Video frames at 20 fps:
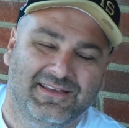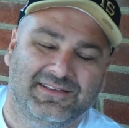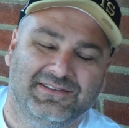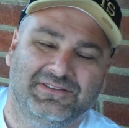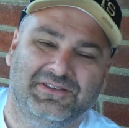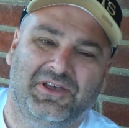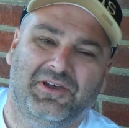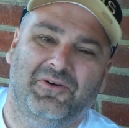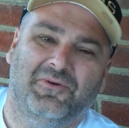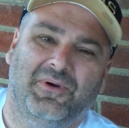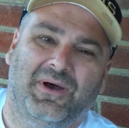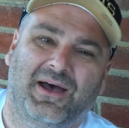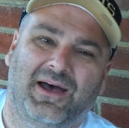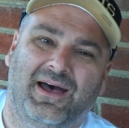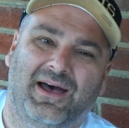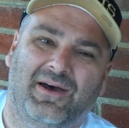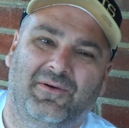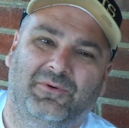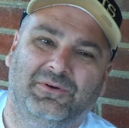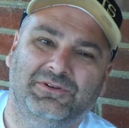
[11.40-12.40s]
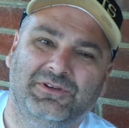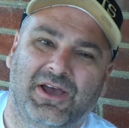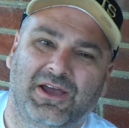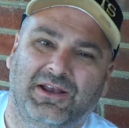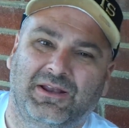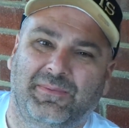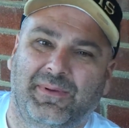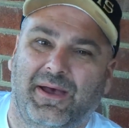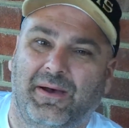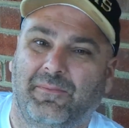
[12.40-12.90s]
So, we're
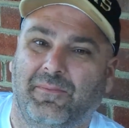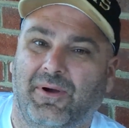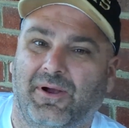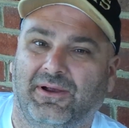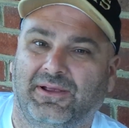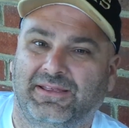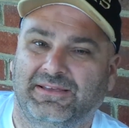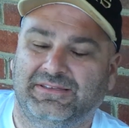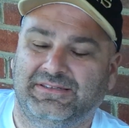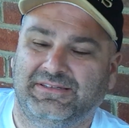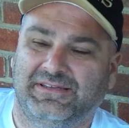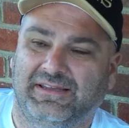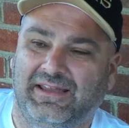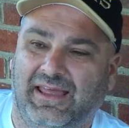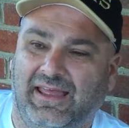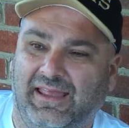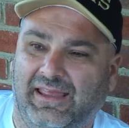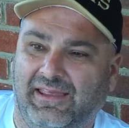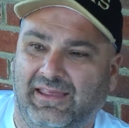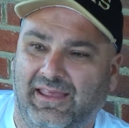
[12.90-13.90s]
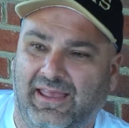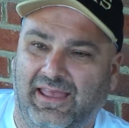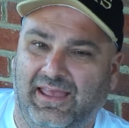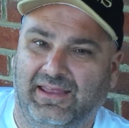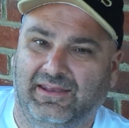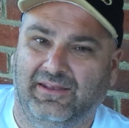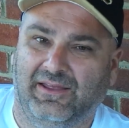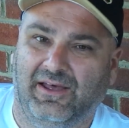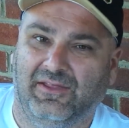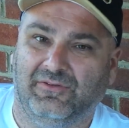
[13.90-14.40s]
talking about markets today,
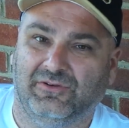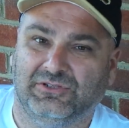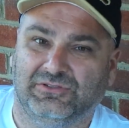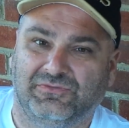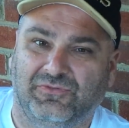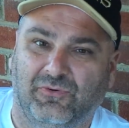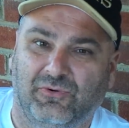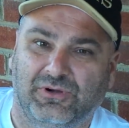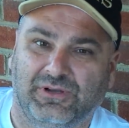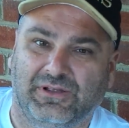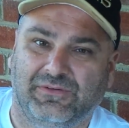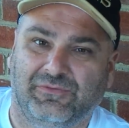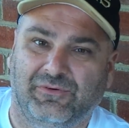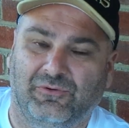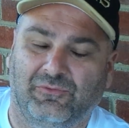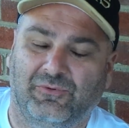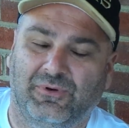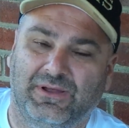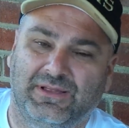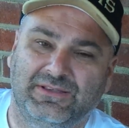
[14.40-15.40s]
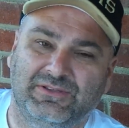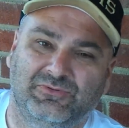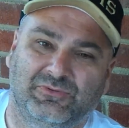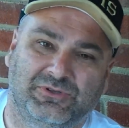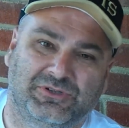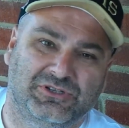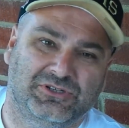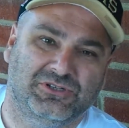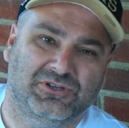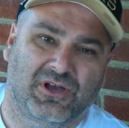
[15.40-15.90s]
and there's 4 different ones.
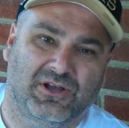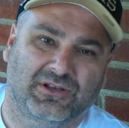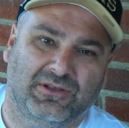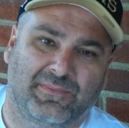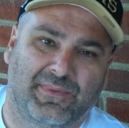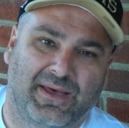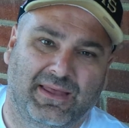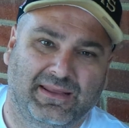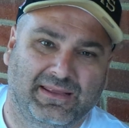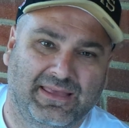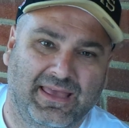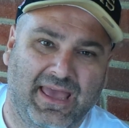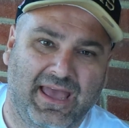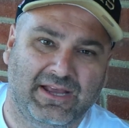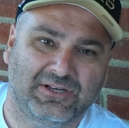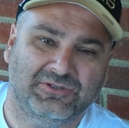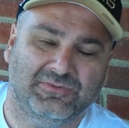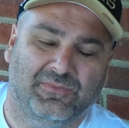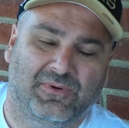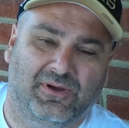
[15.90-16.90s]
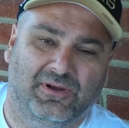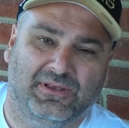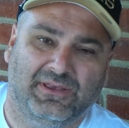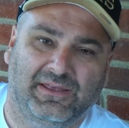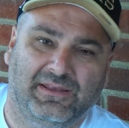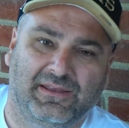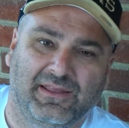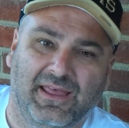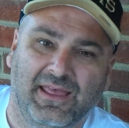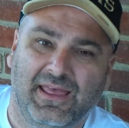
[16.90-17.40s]
We just talked about a cash
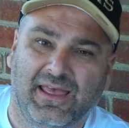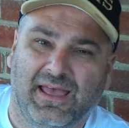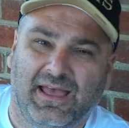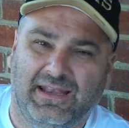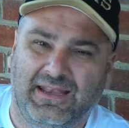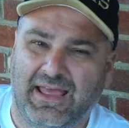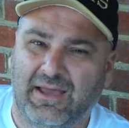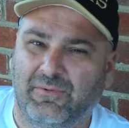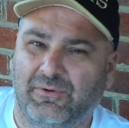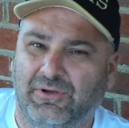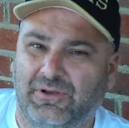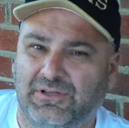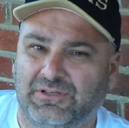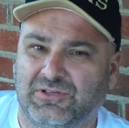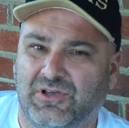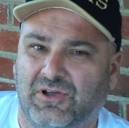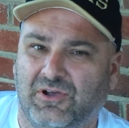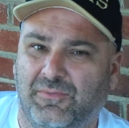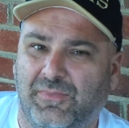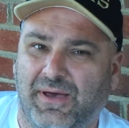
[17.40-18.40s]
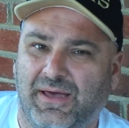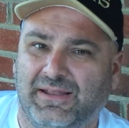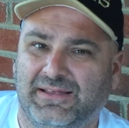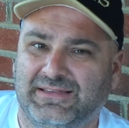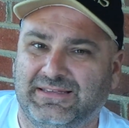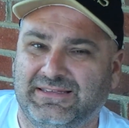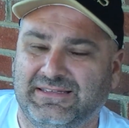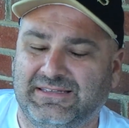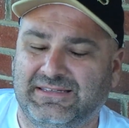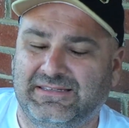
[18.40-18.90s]
market, and now we're going to talk about a
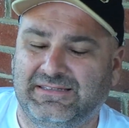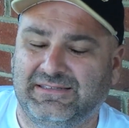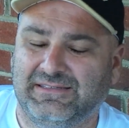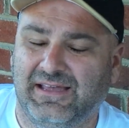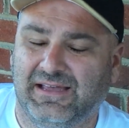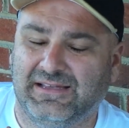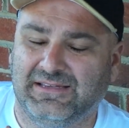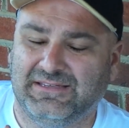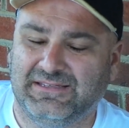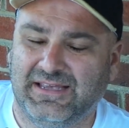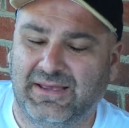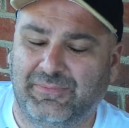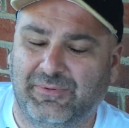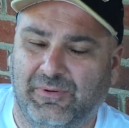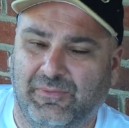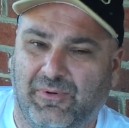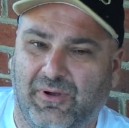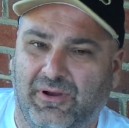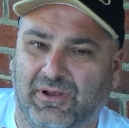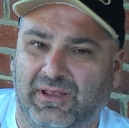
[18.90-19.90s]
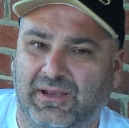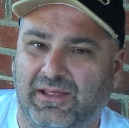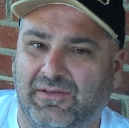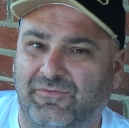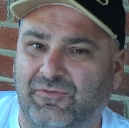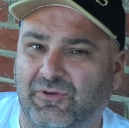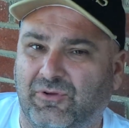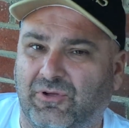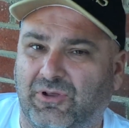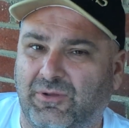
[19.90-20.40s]
separate market
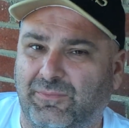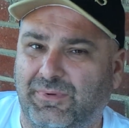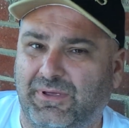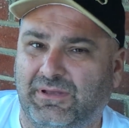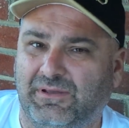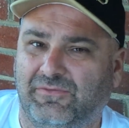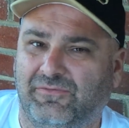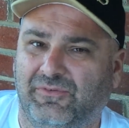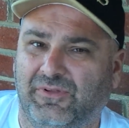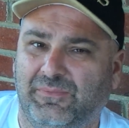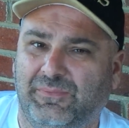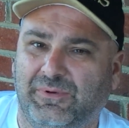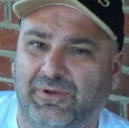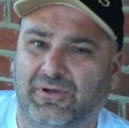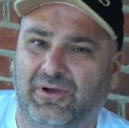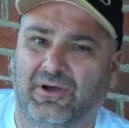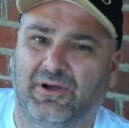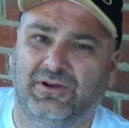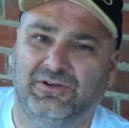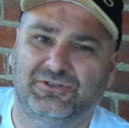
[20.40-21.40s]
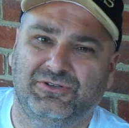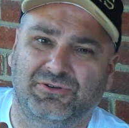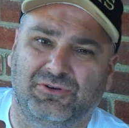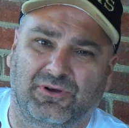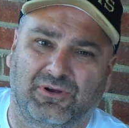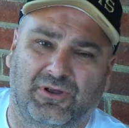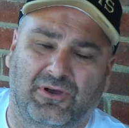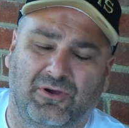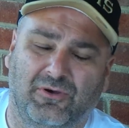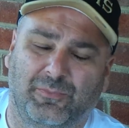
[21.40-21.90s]
if you're going to be in the flipping cars and
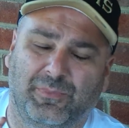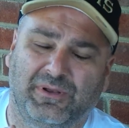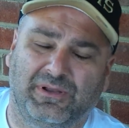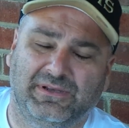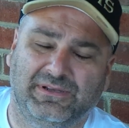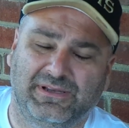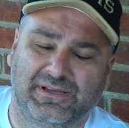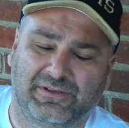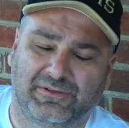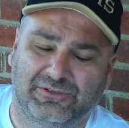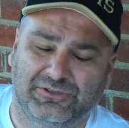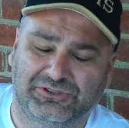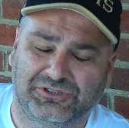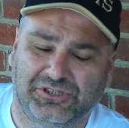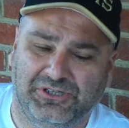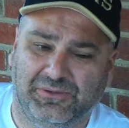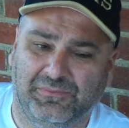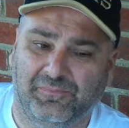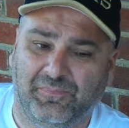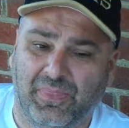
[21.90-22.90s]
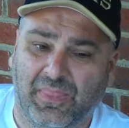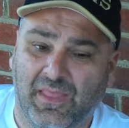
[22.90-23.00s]
you're going to open a dealership.